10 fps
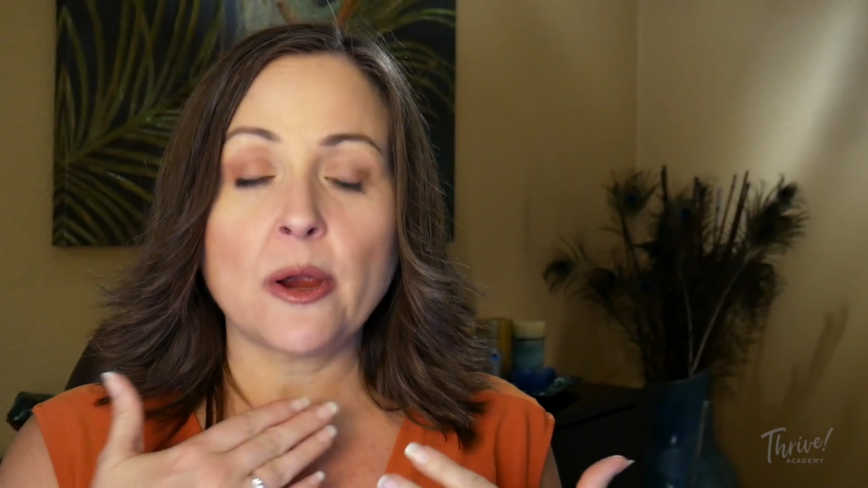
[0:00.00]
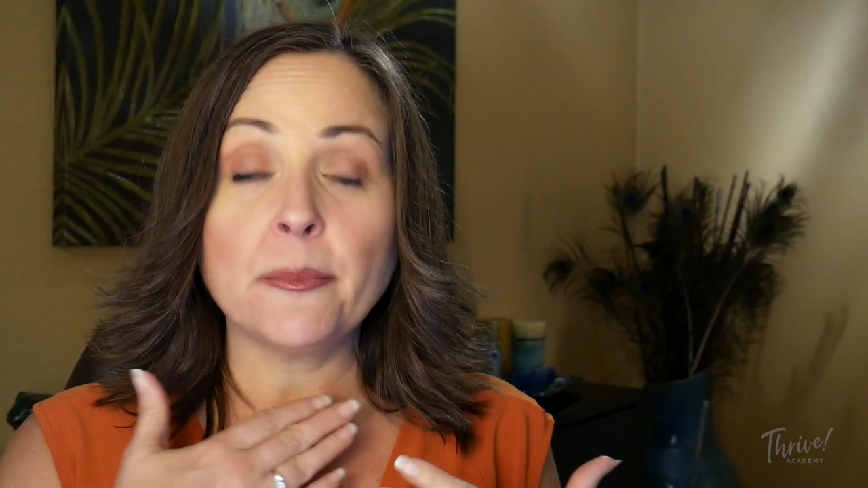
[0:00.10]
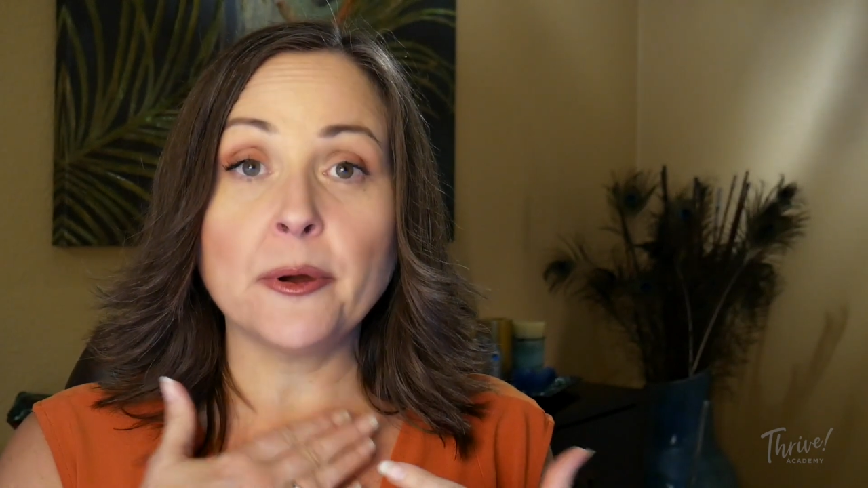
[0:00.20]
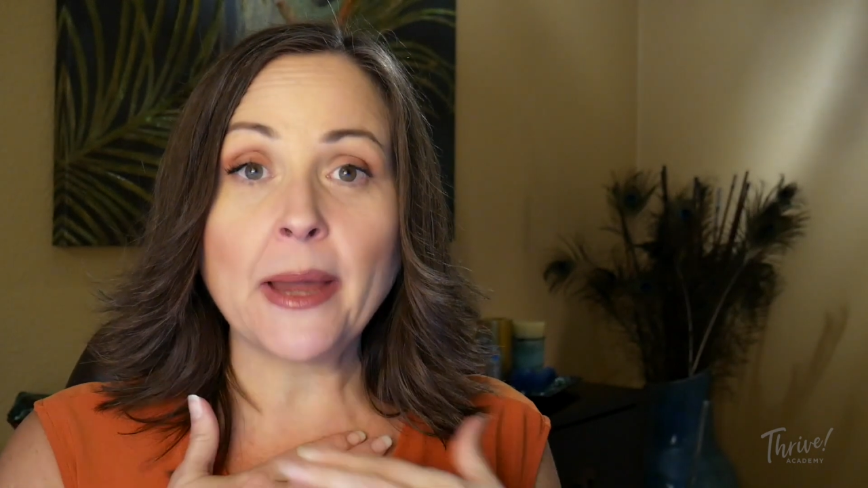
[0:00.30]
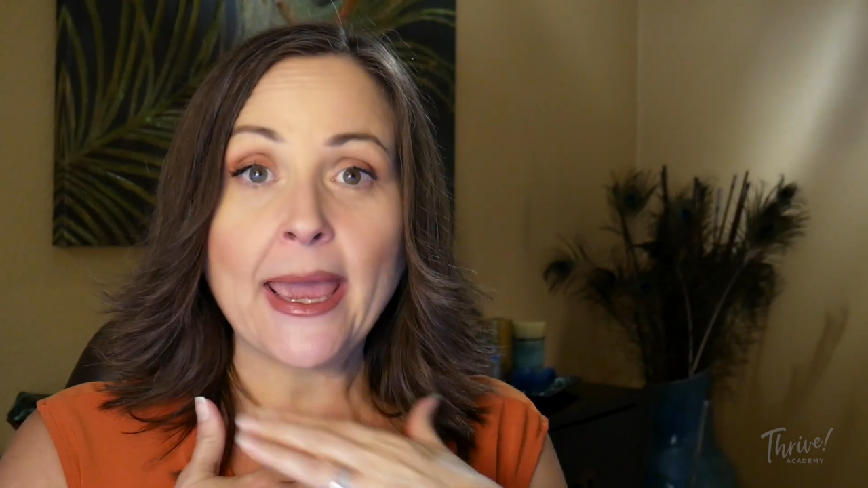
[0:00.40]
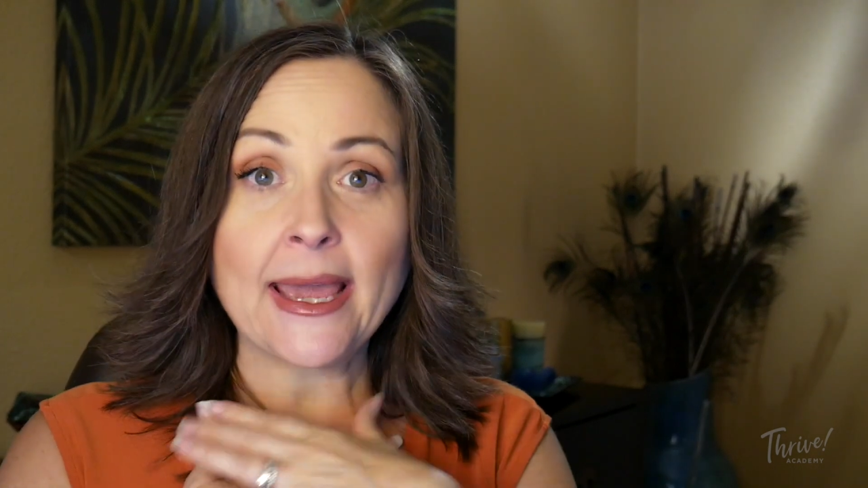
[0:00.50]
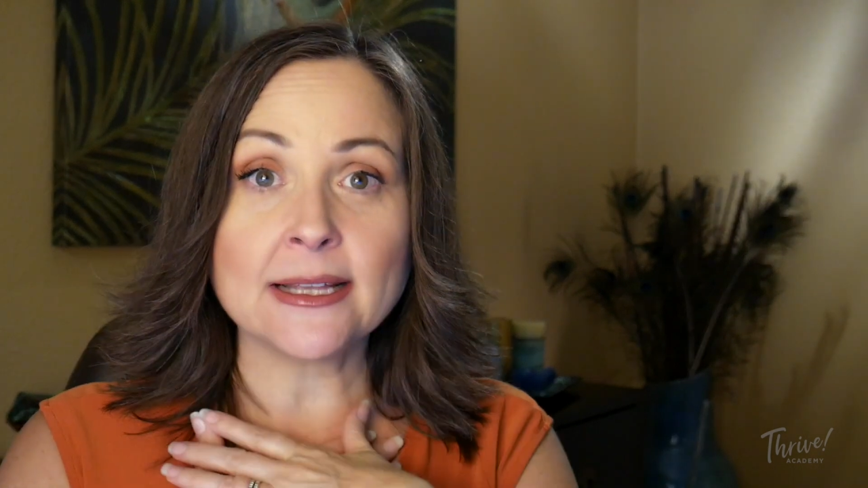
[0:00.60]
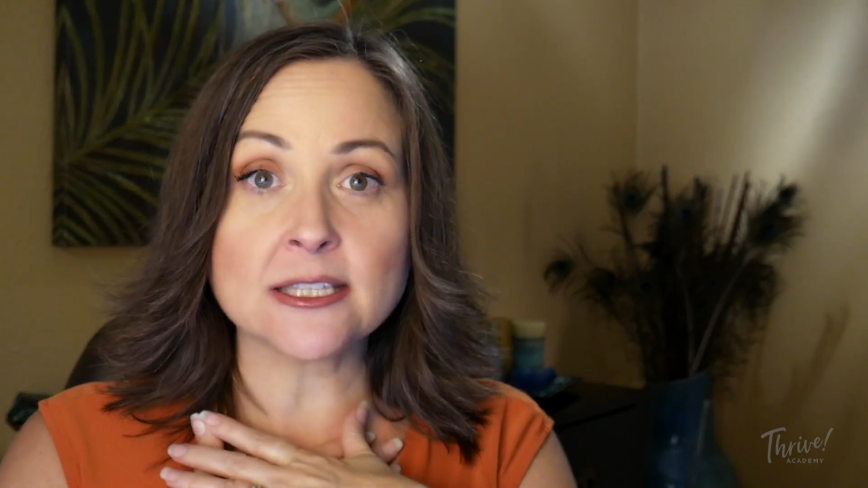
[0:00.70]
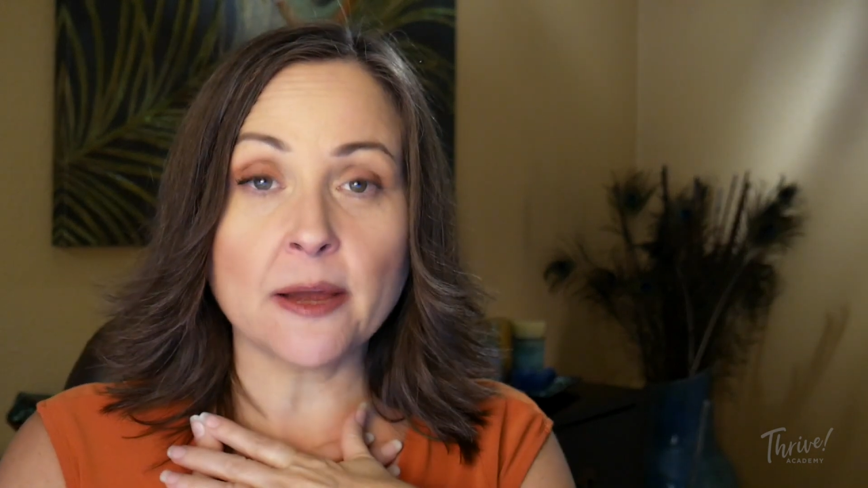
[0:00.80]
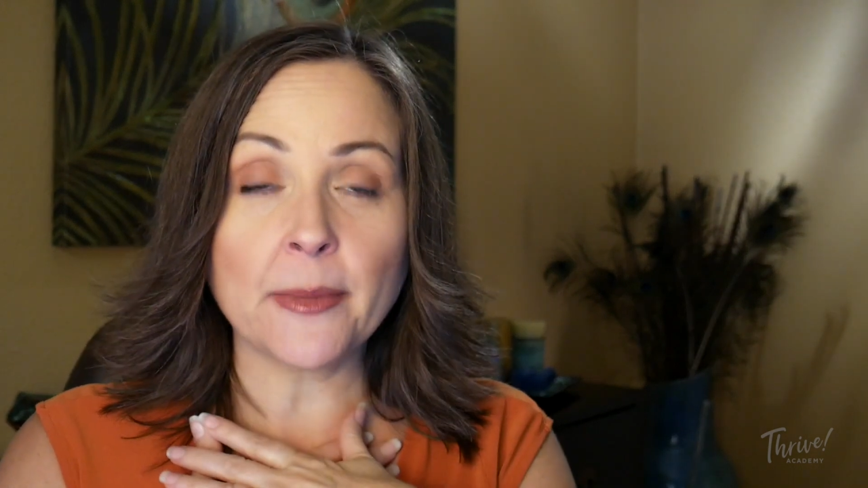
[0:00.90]
where I put my
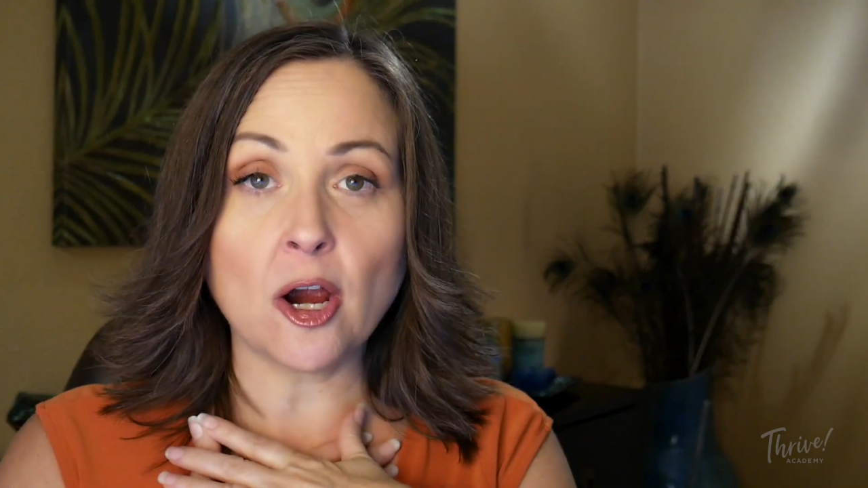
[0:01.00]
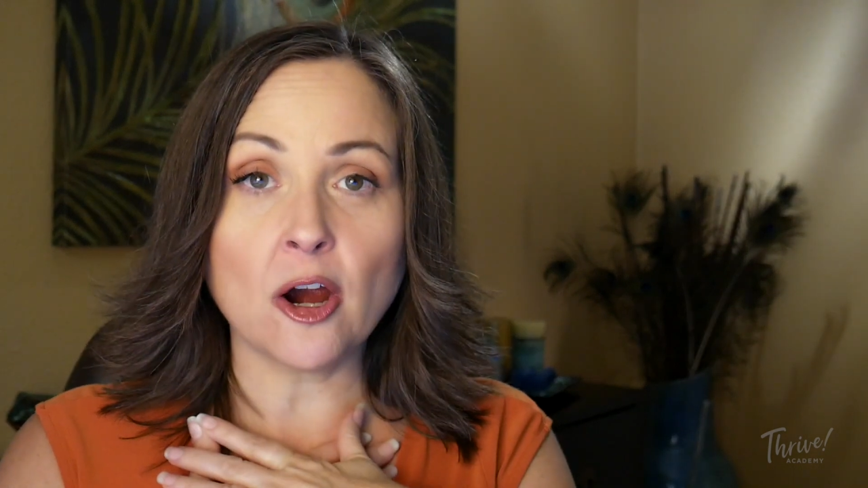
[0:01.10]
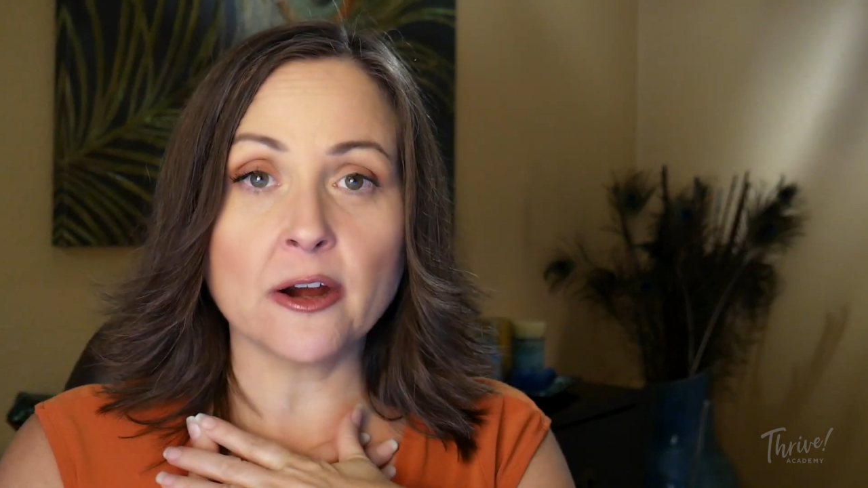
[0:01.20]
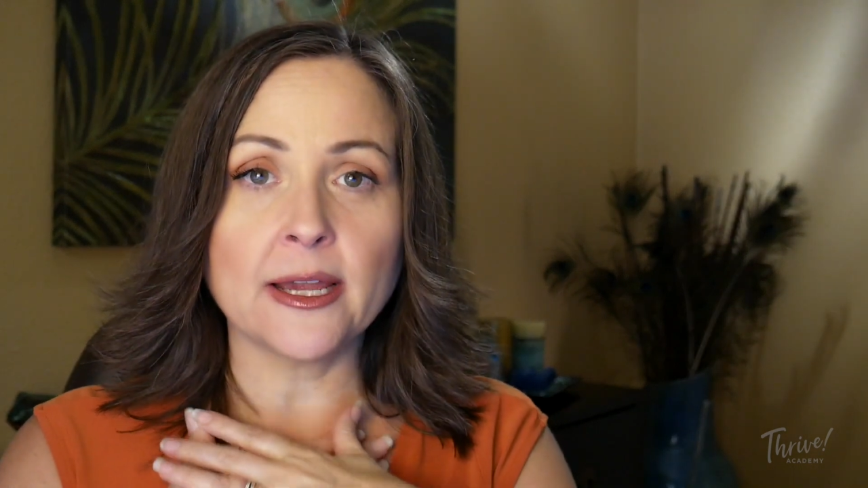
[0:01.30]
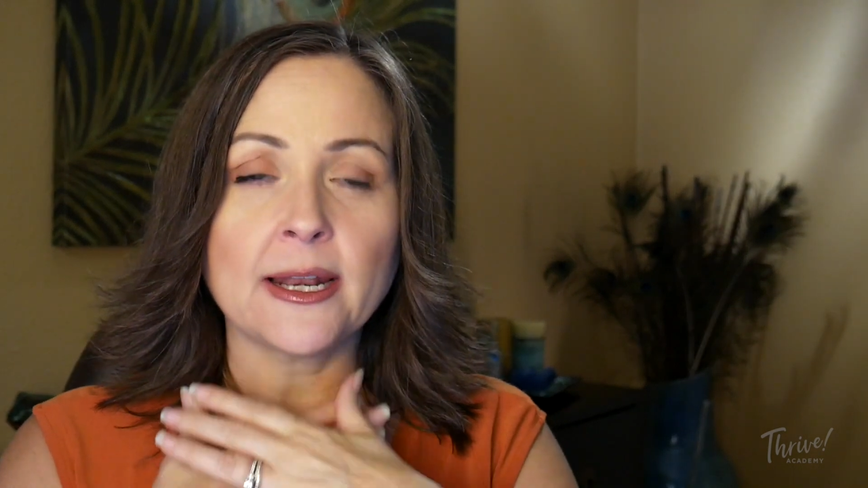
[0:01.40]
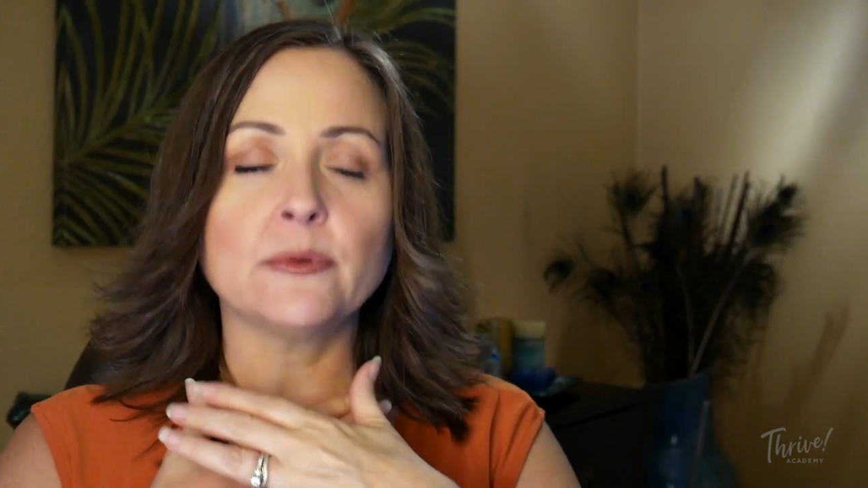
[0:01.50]
hands on my heart and